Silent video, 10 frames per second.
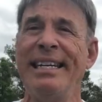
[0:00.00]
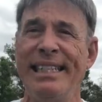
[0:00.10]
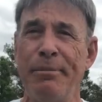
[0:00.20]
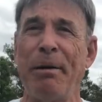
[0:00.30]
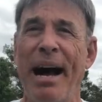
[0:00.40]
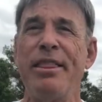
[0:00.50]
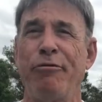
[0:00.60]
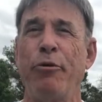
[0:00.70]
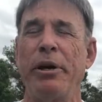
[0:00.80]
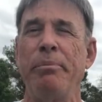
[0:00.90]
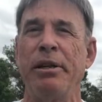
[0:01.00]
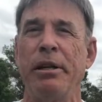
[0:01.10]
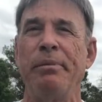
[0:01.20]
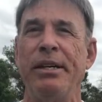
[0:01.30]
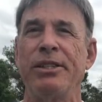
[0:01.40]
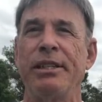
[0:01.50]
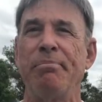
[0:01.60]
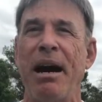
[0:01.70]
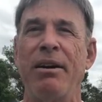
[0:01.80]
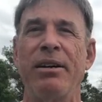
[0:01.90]
did buy the 40 millimeter
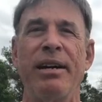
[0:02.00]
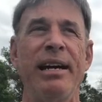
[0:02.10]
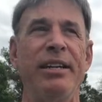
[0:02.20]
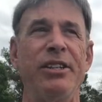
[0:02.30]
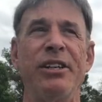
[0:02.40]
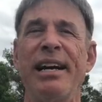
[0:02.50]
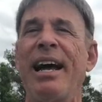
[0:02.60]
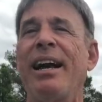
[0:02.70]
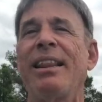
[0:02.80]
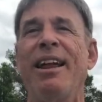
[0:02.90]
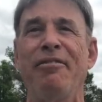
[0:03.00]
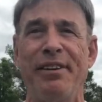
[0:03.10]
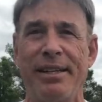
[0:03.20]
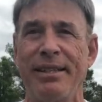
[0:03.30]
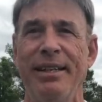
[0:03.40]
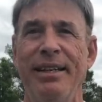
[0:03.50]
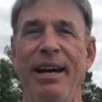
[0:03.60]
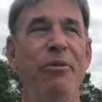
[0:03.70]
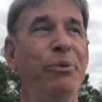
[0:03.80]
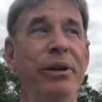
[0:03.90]
Submariner, and it turned out I love it.
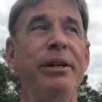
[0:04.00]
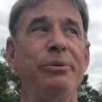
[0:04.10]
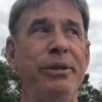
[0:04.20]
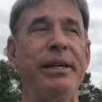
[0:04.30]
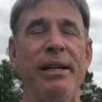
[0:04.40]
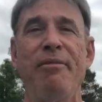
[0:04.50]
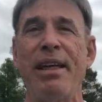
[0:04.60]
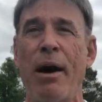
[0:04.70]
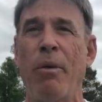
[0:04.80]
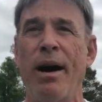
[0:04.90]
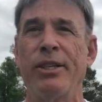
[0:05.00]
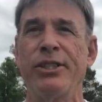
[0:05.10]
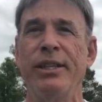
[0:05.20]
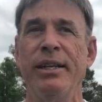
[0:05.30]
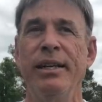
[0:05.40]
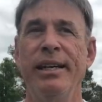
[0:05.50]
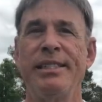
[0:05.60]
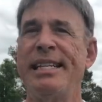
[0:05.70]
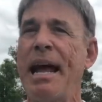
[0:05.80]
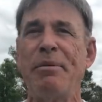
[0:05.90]
I really, really love that watch.
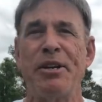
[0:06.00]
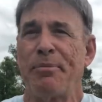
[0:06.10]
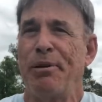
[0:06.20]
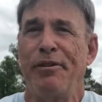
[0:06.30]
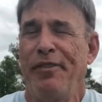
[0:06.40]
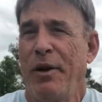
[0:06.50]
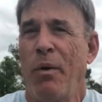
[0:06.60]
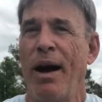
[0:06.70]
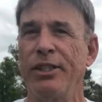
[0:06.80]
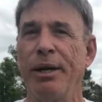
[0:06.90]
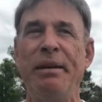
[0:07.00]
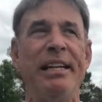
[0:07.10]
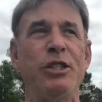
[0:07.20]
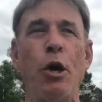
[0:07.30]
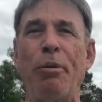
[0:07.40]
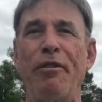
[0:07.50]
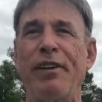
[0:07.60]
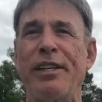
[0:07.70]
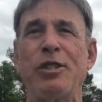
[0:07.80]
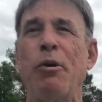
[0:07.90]
It's damn near the perfect watch. I mean, it's so
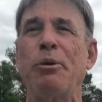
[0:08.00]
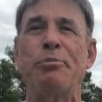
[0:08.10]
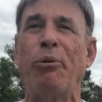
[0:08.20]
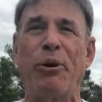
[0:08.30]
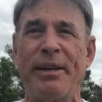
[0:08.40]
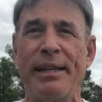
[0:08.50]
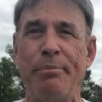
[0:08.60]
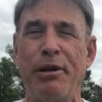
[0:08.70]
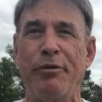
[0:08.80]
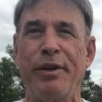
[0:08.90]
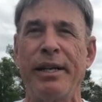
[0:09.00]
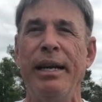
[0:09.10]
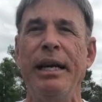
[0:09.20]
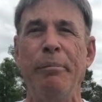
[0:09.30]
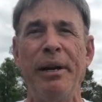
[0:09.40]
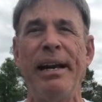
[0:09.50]
perfect, it's almost boringly perfect. But